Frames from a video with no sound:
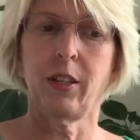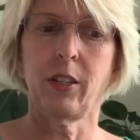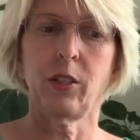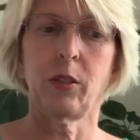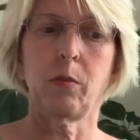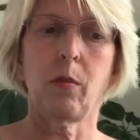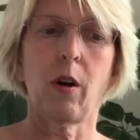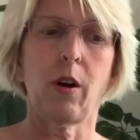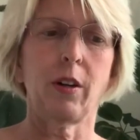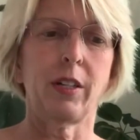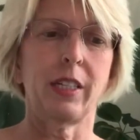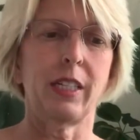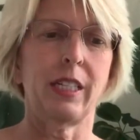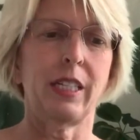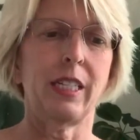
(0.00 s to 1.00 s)
smart
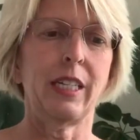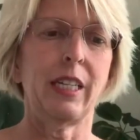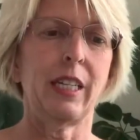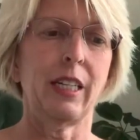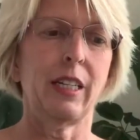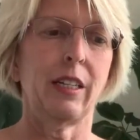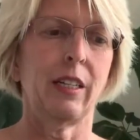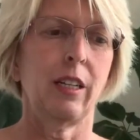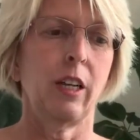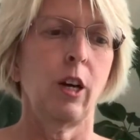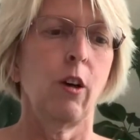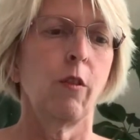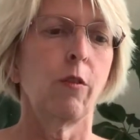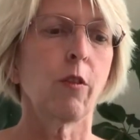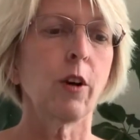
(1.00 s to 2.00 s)
indeed,
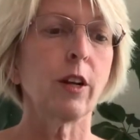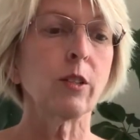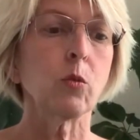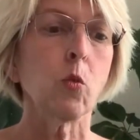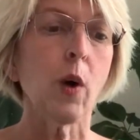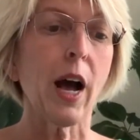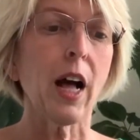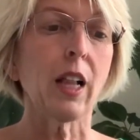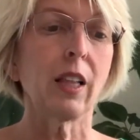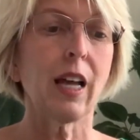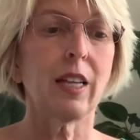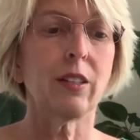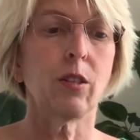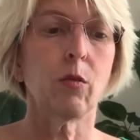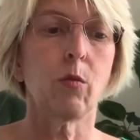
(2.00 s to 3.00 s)
for as well
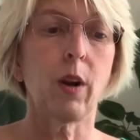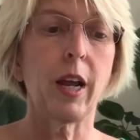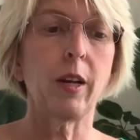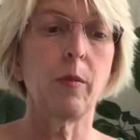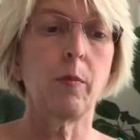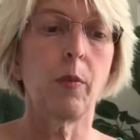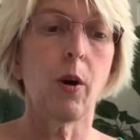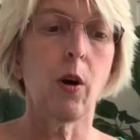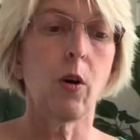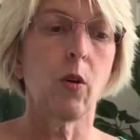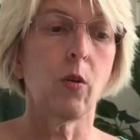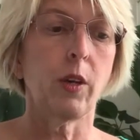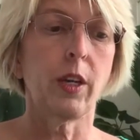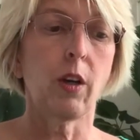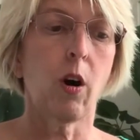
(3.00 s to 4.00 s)
as the red bow
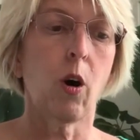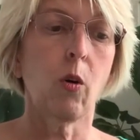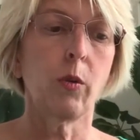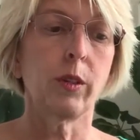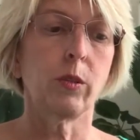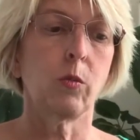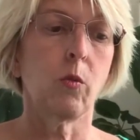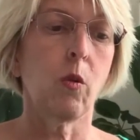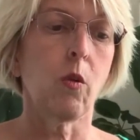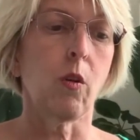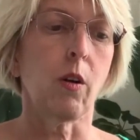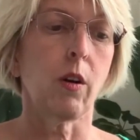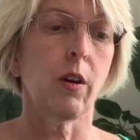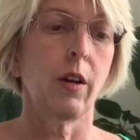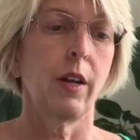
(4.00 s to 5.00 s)
he always
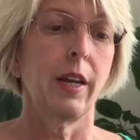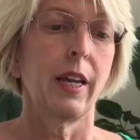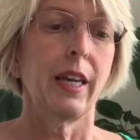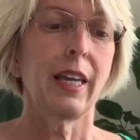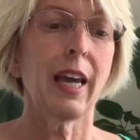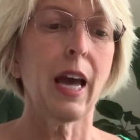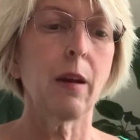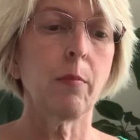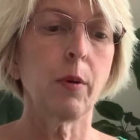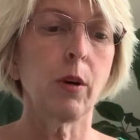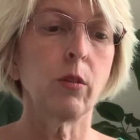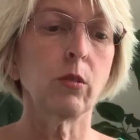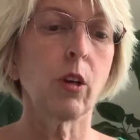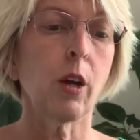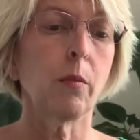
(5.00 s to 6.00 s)
wore, he had
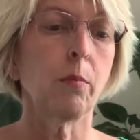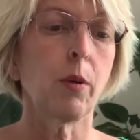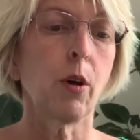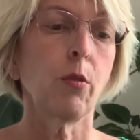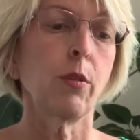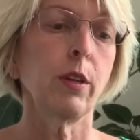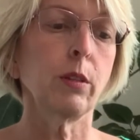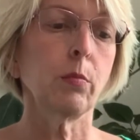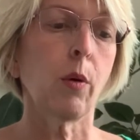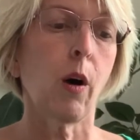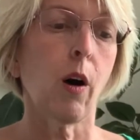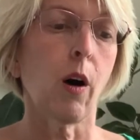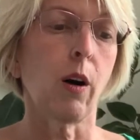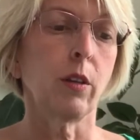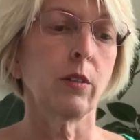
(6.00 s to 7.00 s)
bows on both his
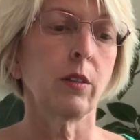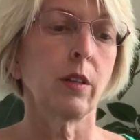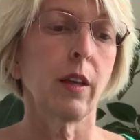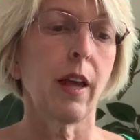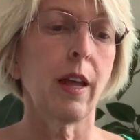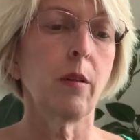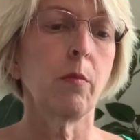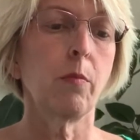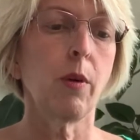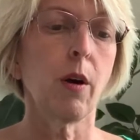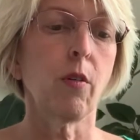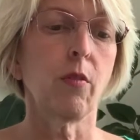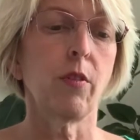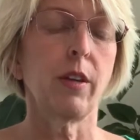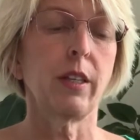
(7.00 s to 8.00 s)
paws and
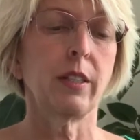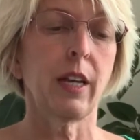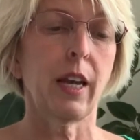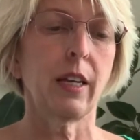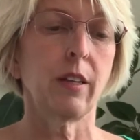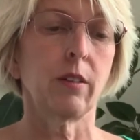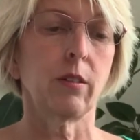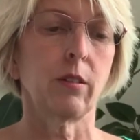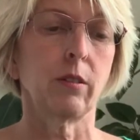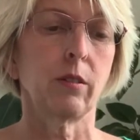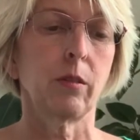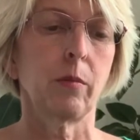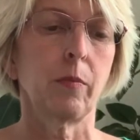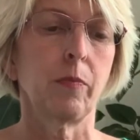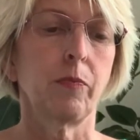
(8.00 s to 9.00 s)
both his ankles.
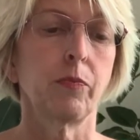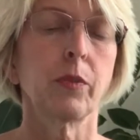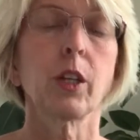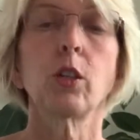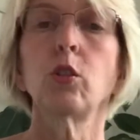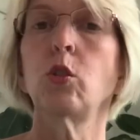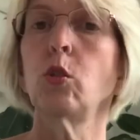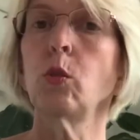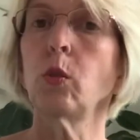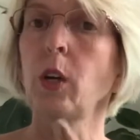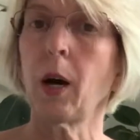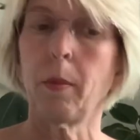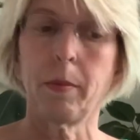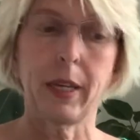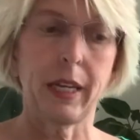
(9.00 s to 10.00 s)
"Do
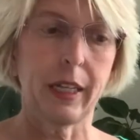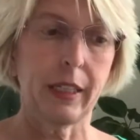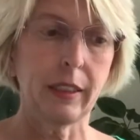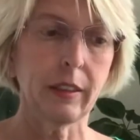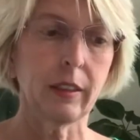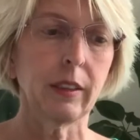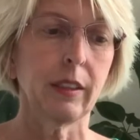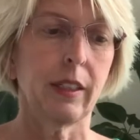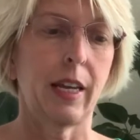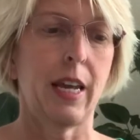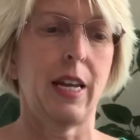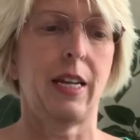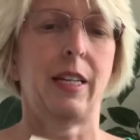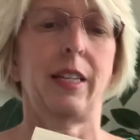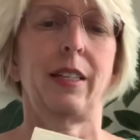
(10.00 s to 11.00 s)
come in,"
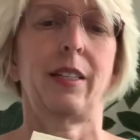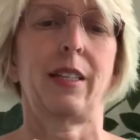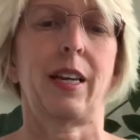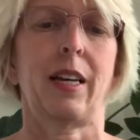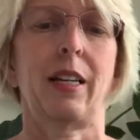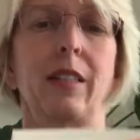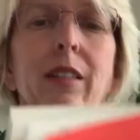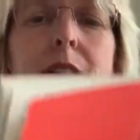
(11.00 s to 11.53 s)
Andy said,